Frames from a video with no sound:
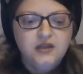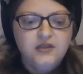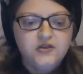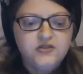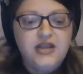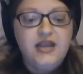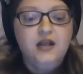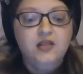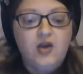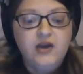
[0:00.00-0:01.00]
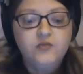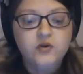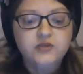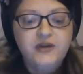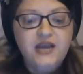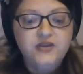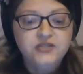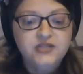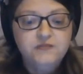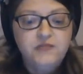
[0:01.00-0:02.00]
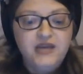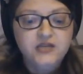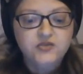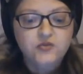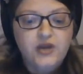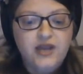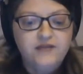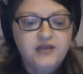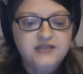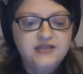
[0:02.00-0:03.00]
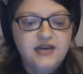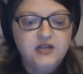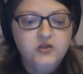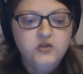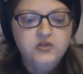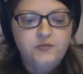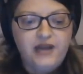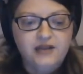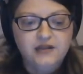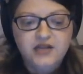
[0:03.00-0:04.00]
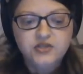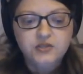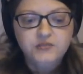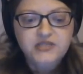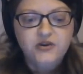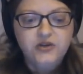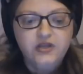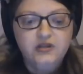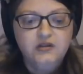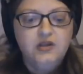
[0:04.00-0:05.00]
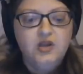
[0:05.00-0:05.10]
they're saying a law enforcement agency may destroy evidence that includes biological material